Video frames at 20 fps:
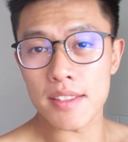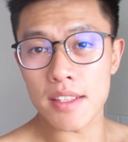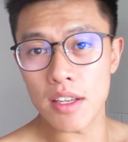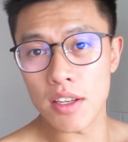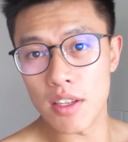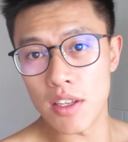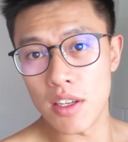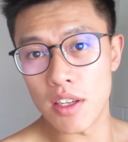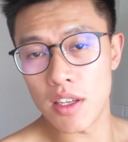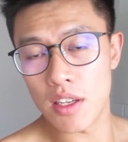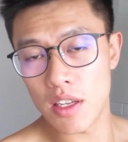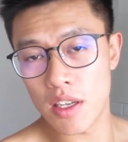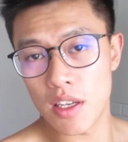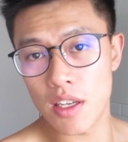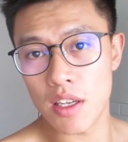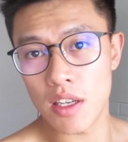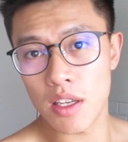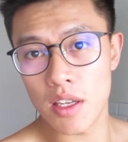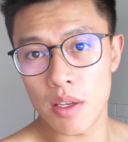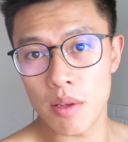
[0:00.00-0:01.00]
is gonna
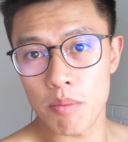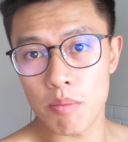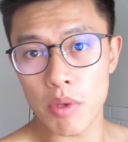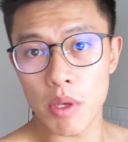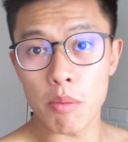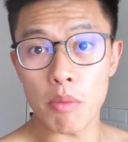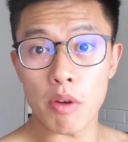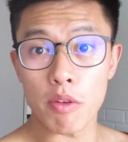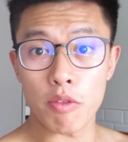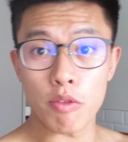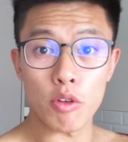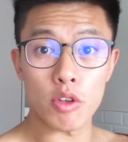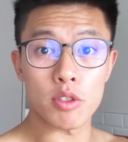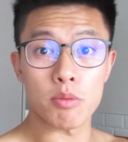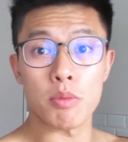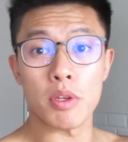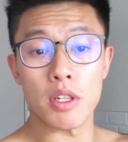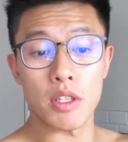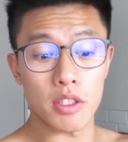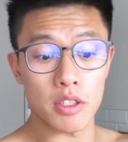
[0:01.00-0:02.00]
be my first
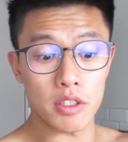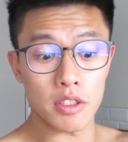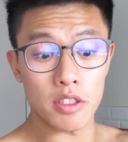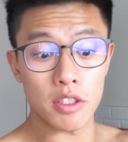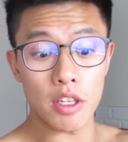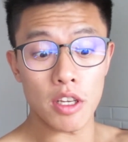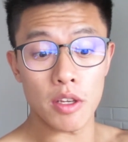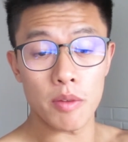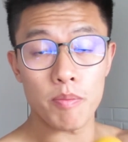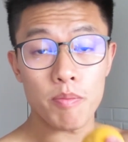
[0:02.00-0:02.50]
meal of the day.